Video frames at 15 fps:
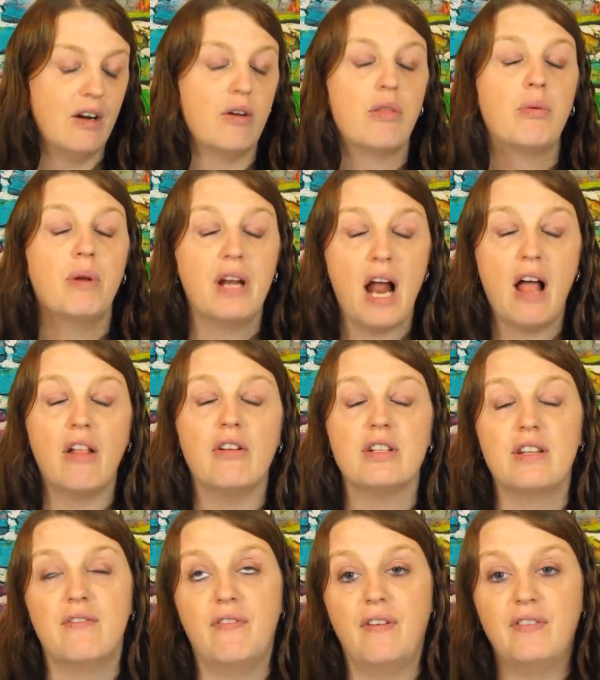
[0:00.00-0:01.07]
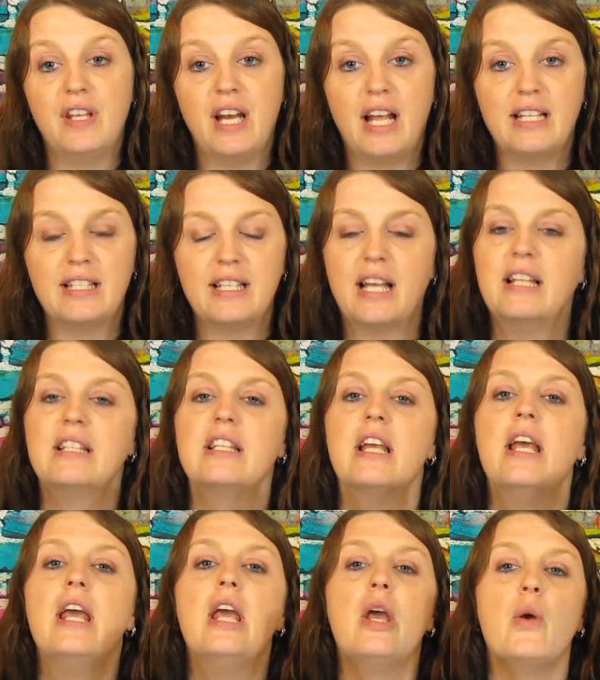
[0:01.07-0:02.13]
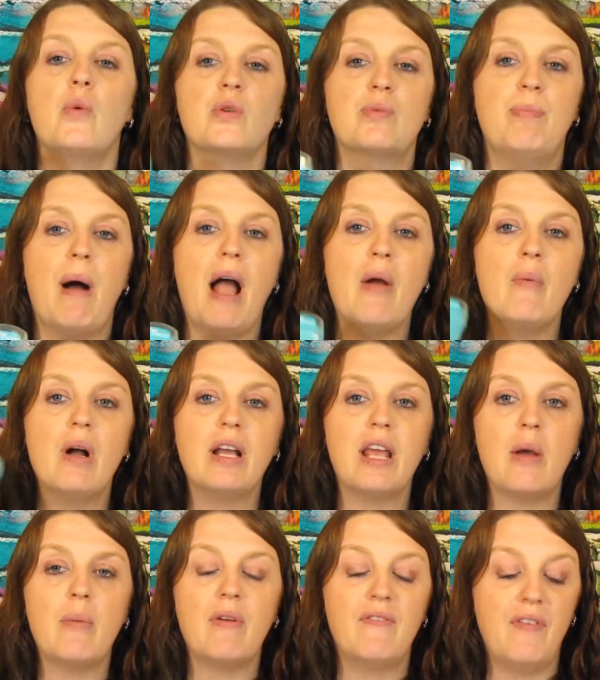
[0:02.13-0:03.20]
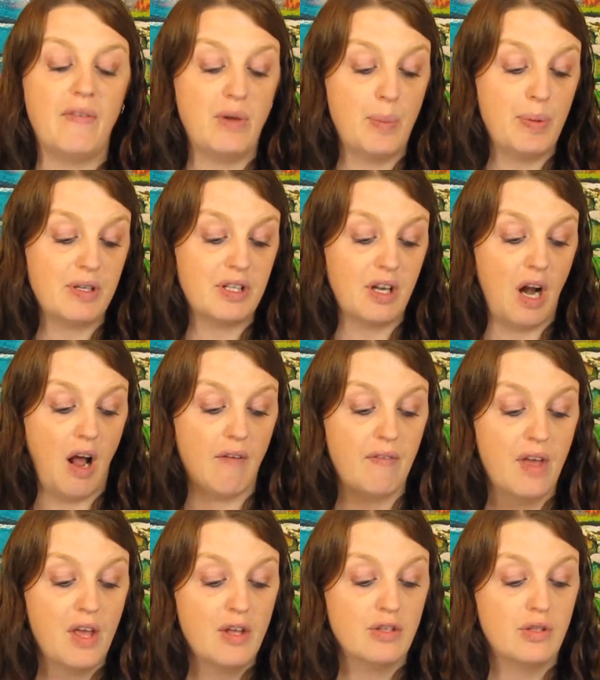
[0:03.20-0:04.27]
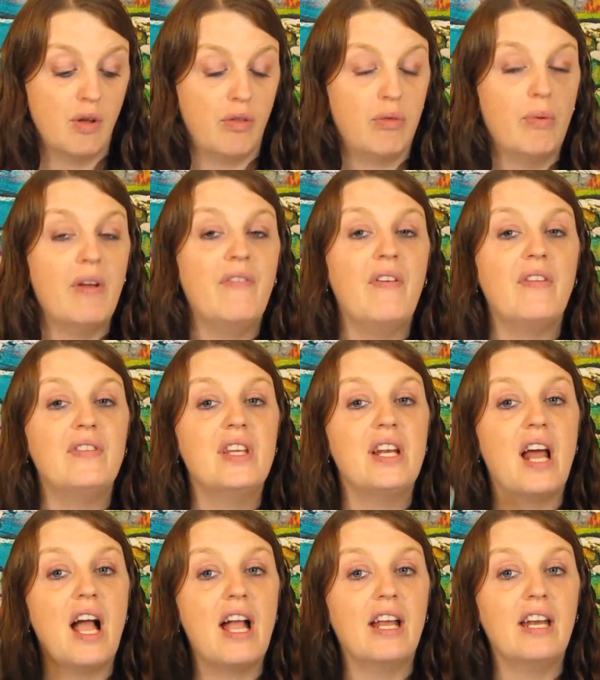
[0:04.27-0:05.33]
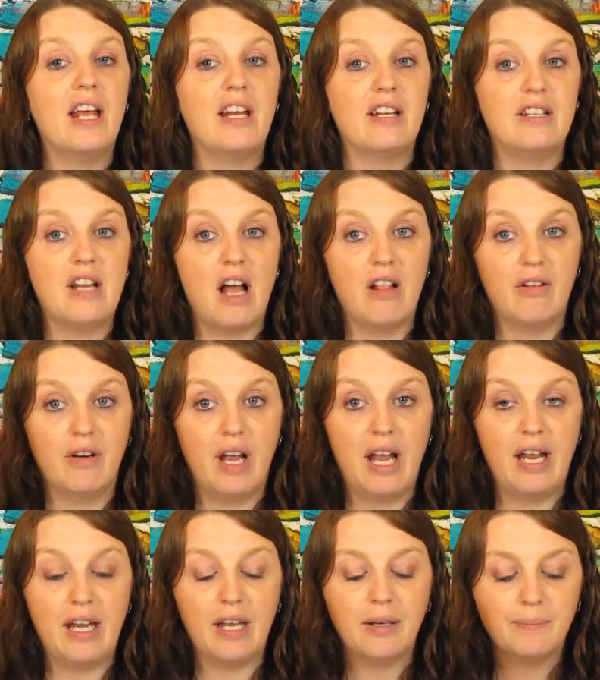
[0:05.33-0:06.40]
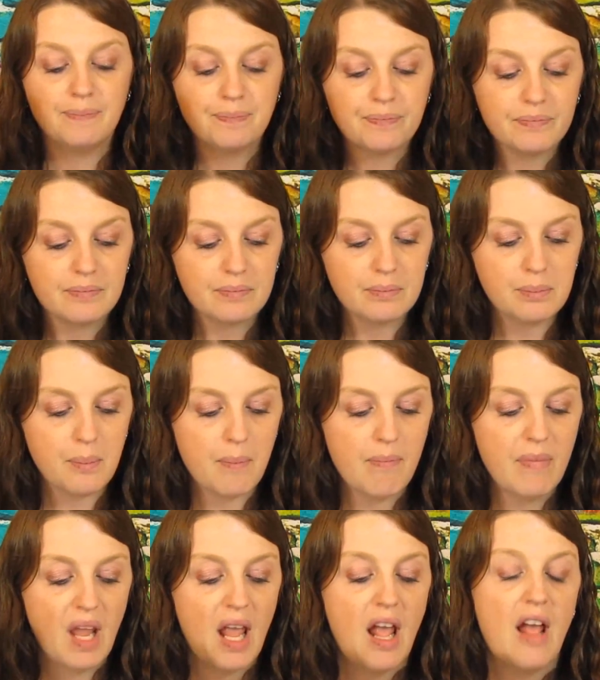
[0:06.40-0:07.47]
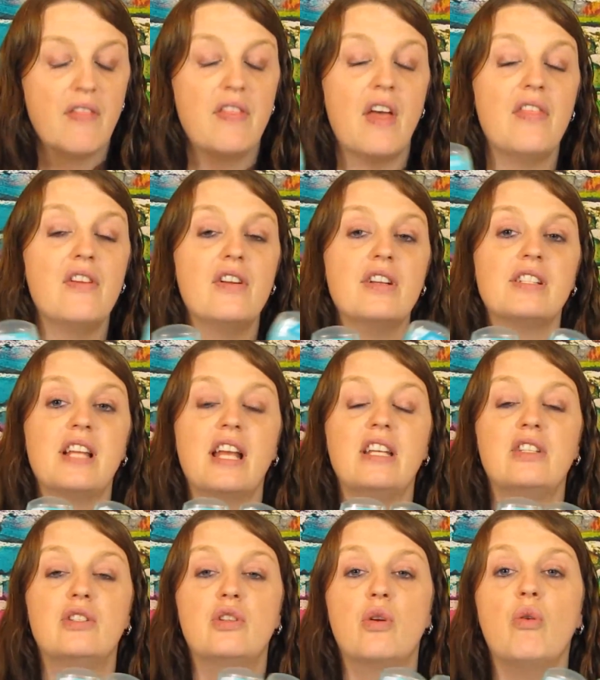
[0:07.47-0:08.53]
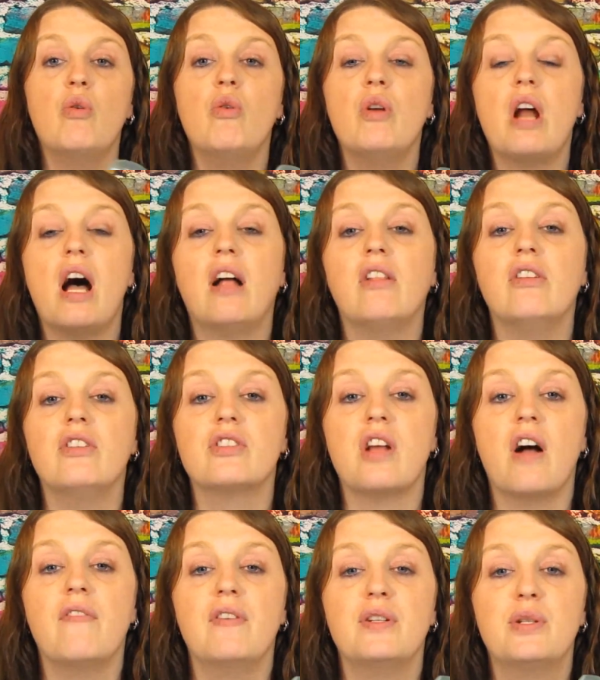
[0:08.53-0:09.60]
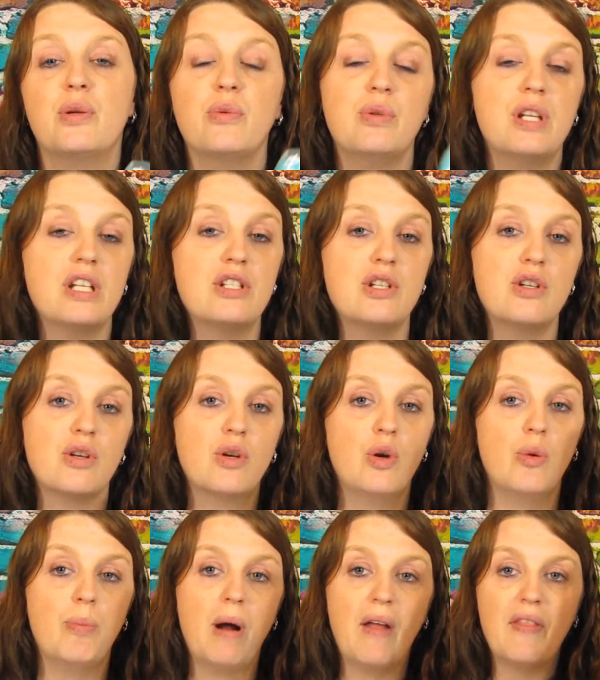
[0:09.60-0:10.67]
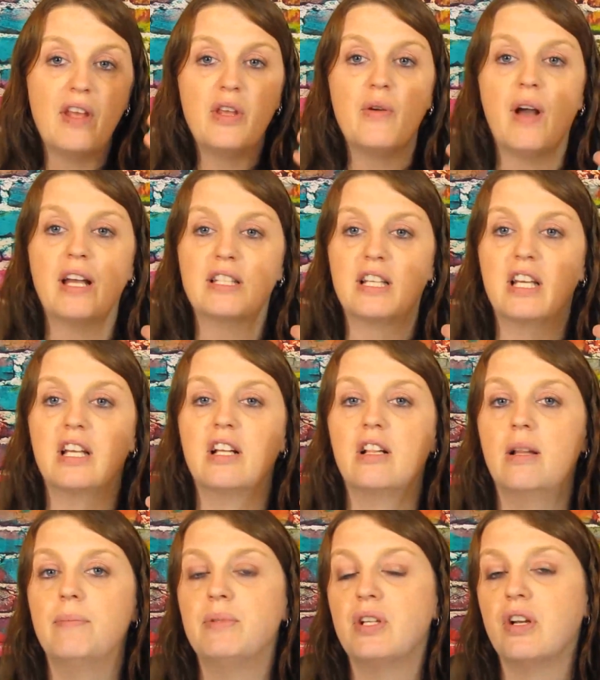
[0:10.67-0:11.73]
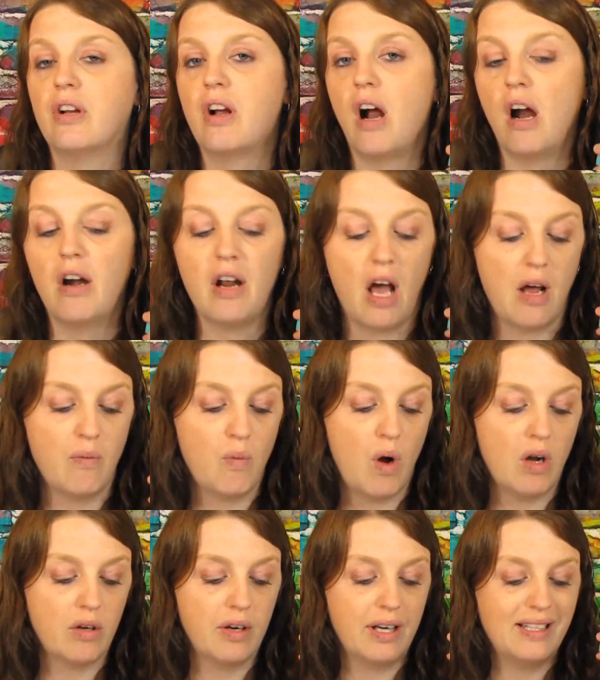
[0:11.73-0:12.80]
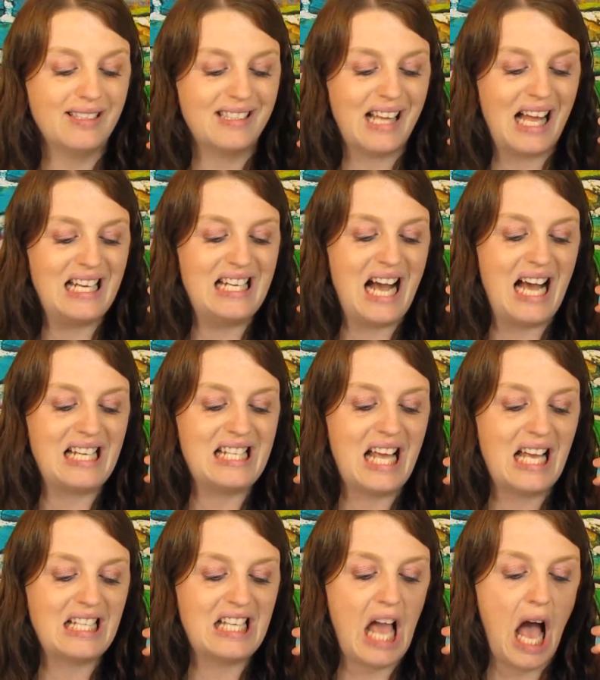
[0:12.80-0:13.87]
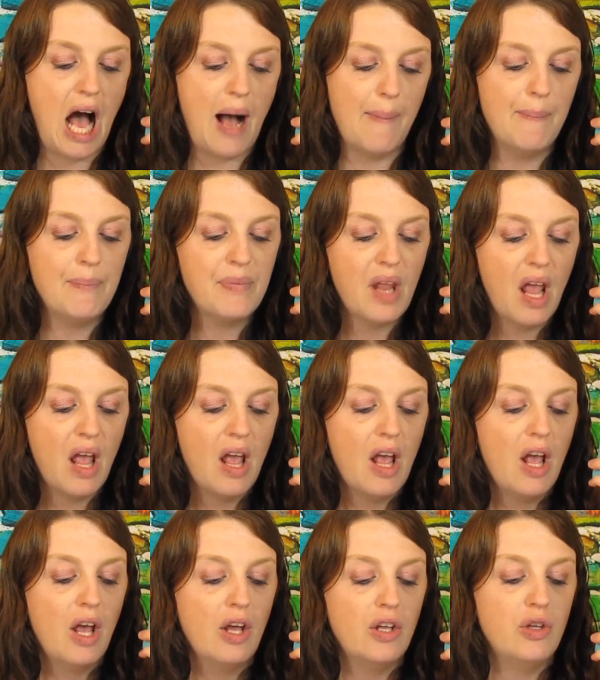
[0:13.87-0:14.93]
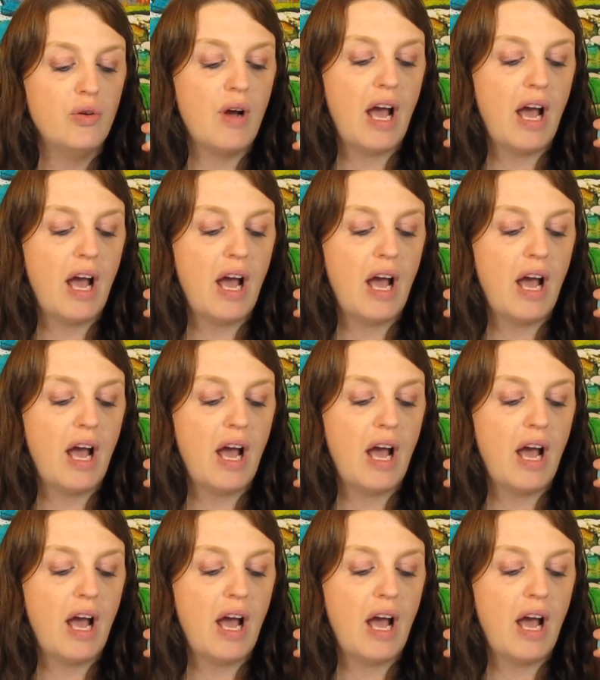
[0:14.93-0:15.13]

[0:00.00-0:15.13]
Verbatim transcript: or $3.59. It was buy one get one 50% off. So $3.59 and $1.80. Then there is a $2 off a two digital coupon that you guys can clip to your card on walgreens.com you